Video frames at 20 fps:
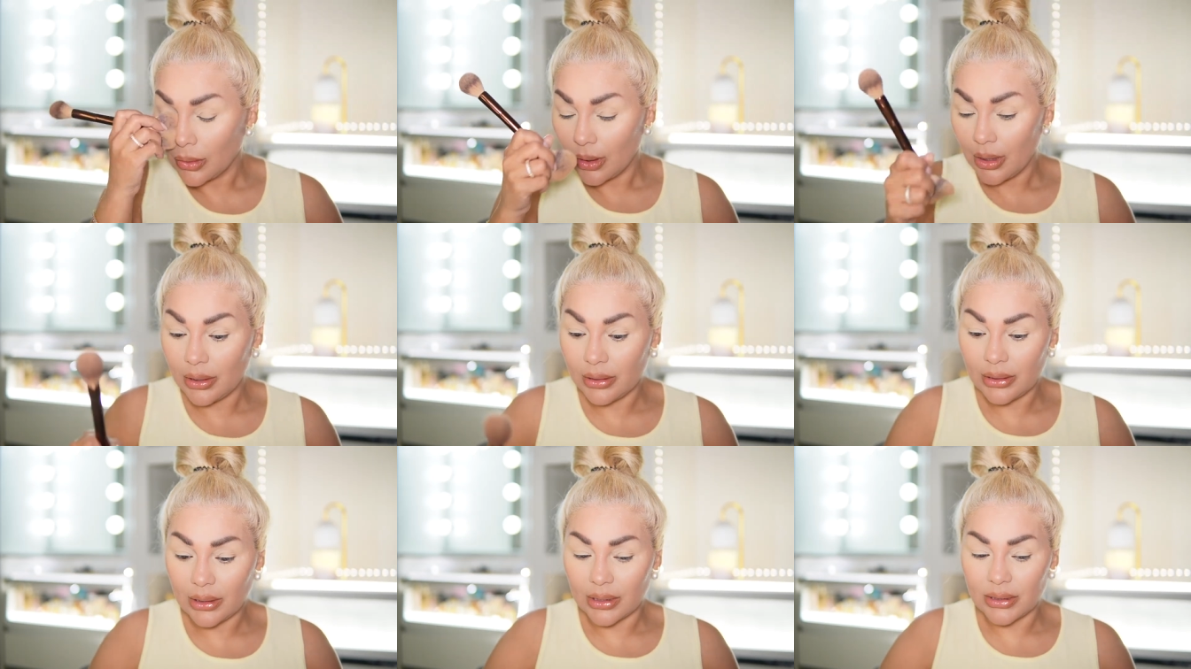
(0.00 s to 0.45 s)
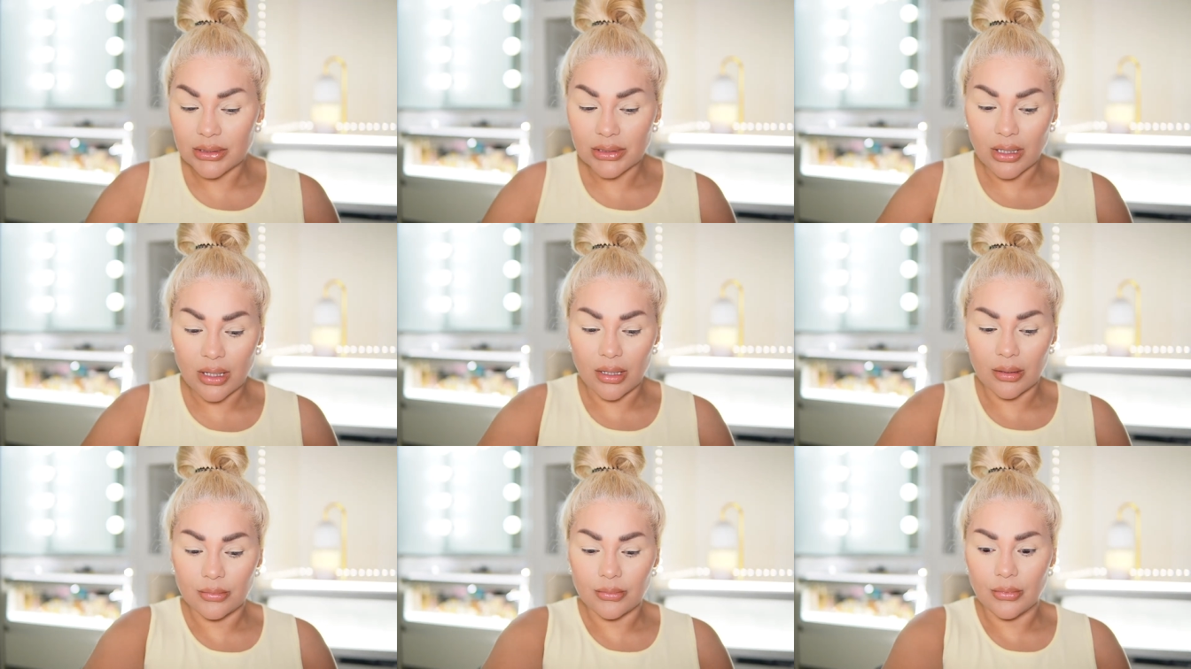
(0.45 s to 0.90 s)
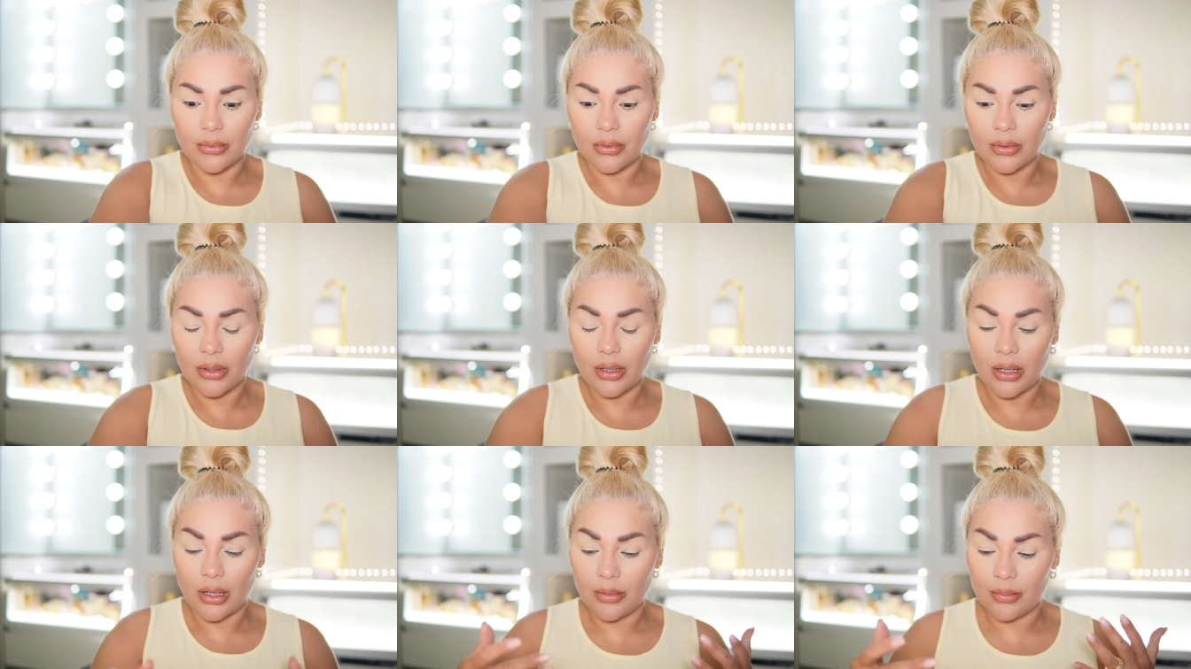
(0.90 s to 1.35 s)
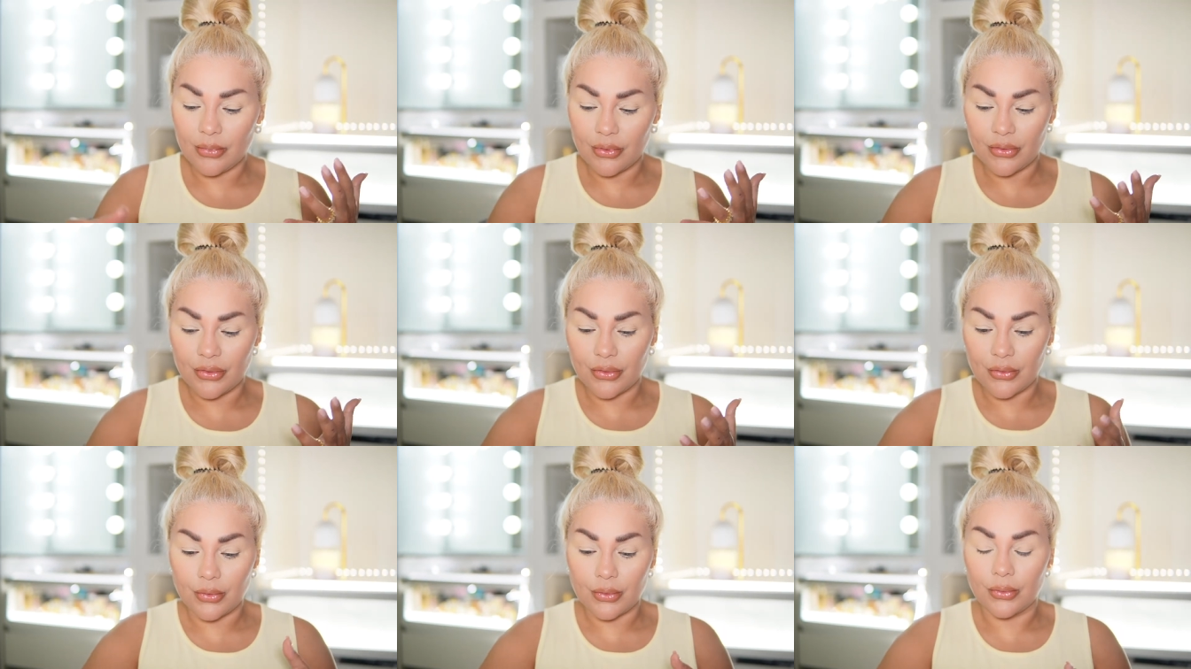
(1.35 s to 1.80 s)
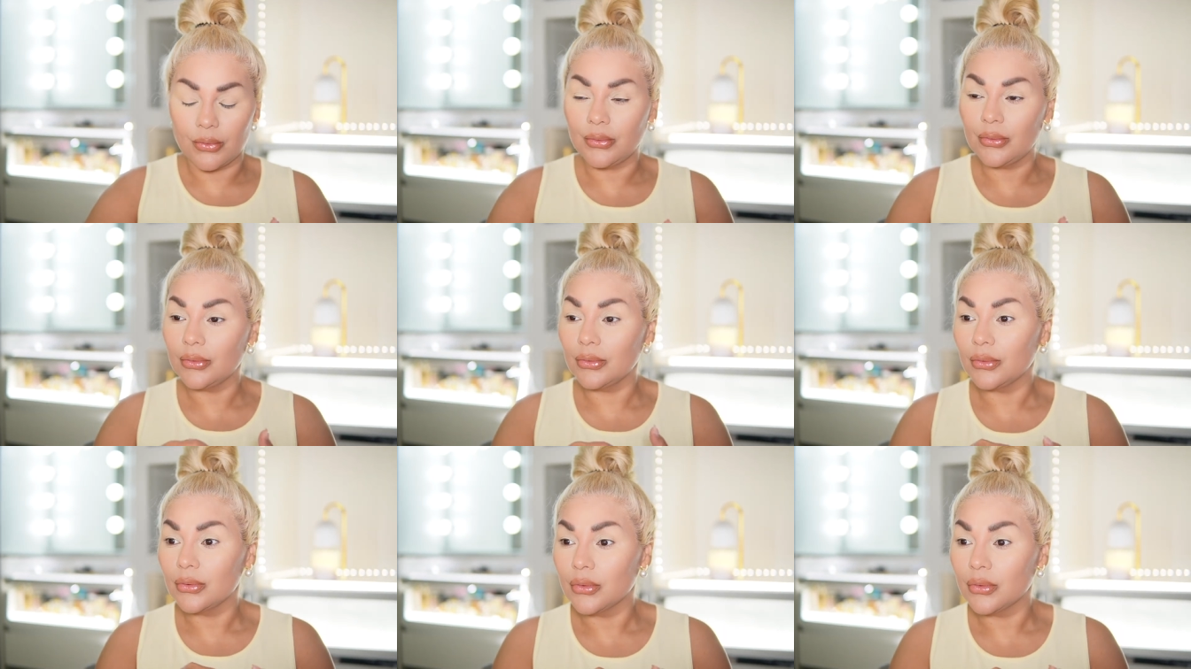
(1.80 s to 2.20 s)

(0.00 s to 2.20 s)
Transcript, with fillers: It does come come through.